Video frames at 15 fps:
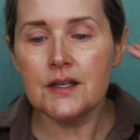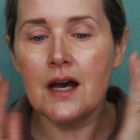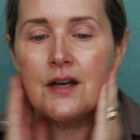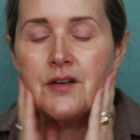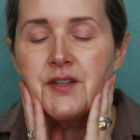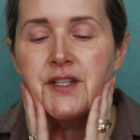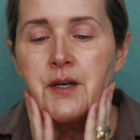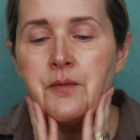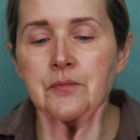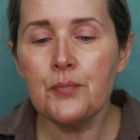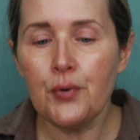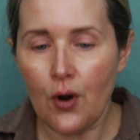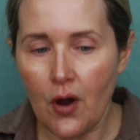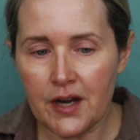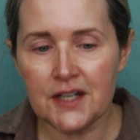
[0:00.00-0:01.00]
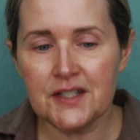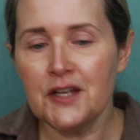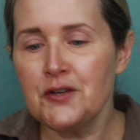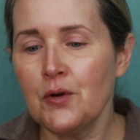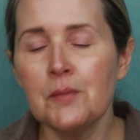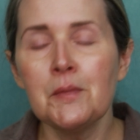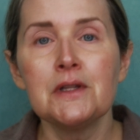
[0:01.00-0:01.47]
some products. I
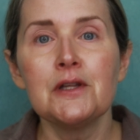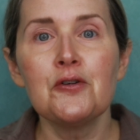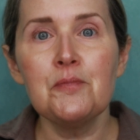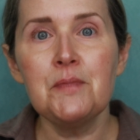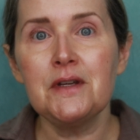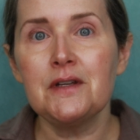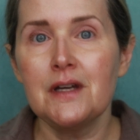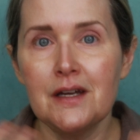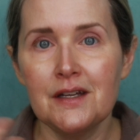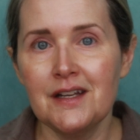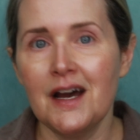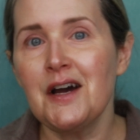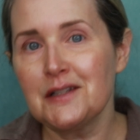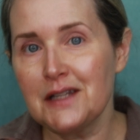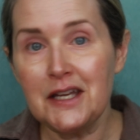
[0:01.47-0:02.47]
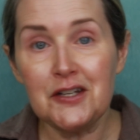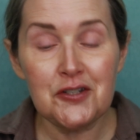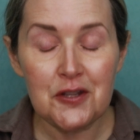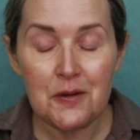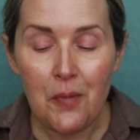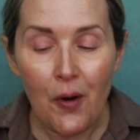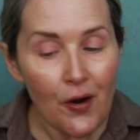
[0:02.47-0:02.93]
know I'm a little bit late to
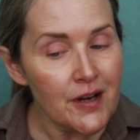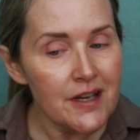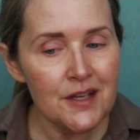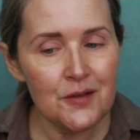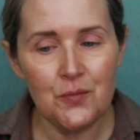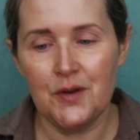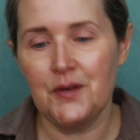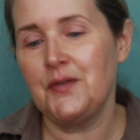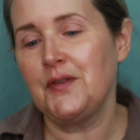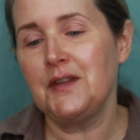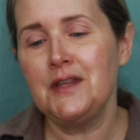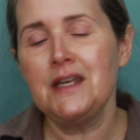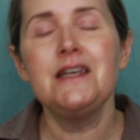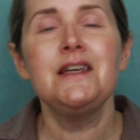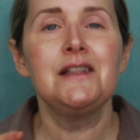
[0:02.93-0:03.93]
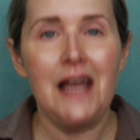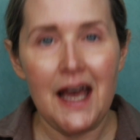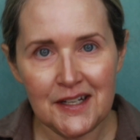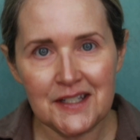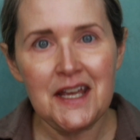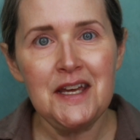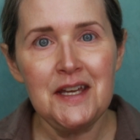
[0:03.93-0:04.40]
the party with the
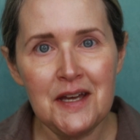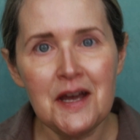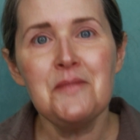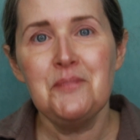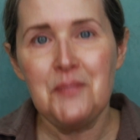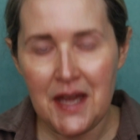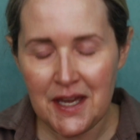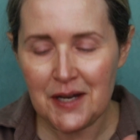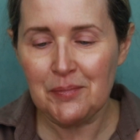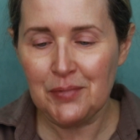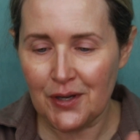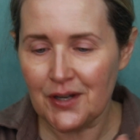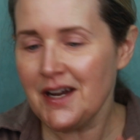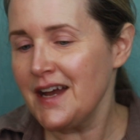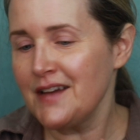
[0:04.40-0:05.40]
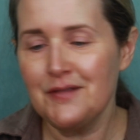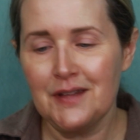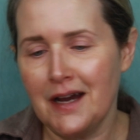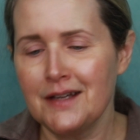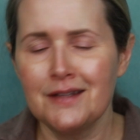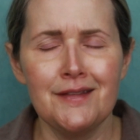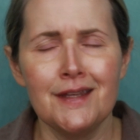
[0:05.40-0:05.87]
latte makeup look.
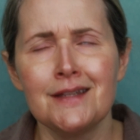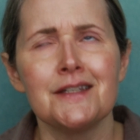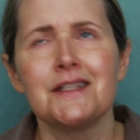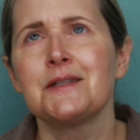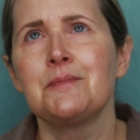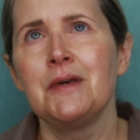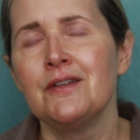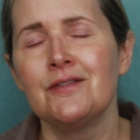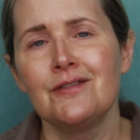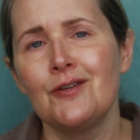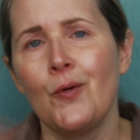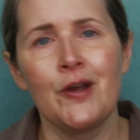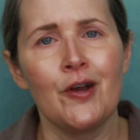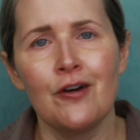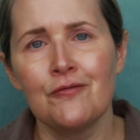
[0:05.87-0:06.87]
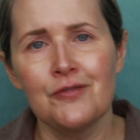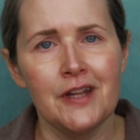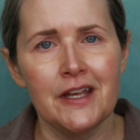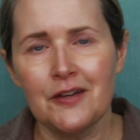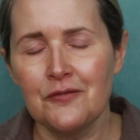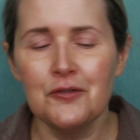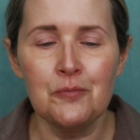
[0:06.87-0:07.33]
I think this has been going on for
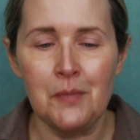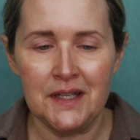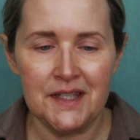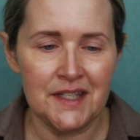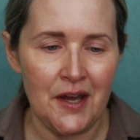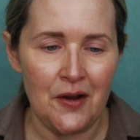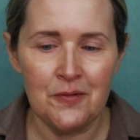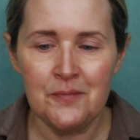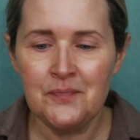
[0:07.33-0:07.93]
like a few months now,